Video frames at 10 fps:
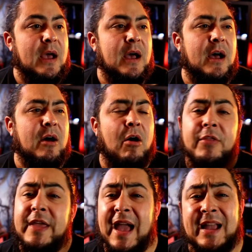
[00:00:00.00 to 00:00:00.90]
Uh, all
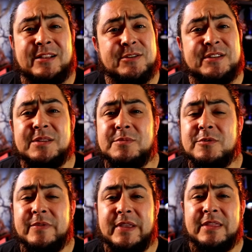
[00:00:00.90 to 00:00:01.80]
the actors in the
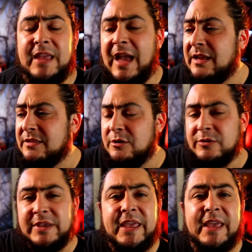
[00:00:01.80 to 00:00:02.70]
movie, the you know
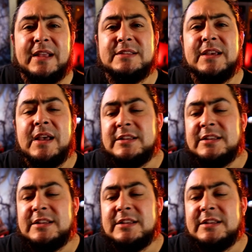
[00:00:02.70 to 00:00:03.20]
the kids.